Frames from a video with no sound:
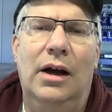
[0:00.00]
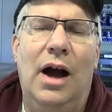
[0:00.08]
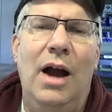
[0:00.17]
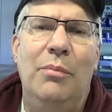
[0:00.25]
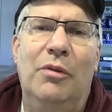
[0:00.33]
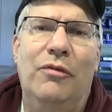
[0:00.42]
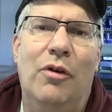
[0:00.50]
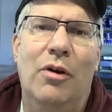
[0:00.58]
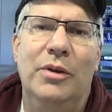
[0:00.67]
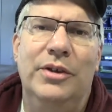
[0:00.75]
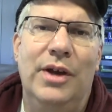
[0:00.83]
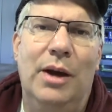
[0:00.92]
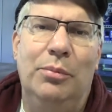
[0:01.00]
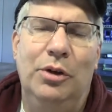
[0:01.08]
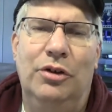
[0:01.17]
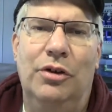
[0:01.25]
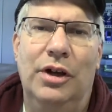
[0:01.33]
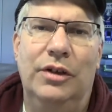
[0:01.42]
high performance output
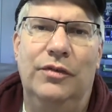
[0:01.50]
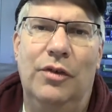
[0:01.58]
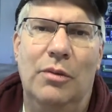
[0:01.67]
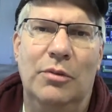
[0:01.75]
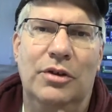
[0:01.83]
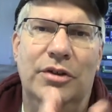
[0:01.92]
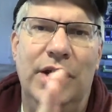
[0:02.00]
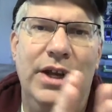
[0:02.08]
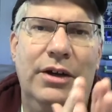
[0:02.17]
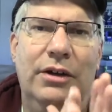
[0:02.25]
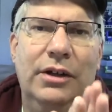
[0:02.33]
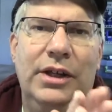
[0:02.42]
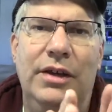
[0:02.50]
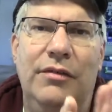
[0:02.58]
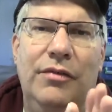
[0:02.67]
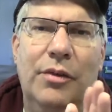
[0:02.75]
transformers interleave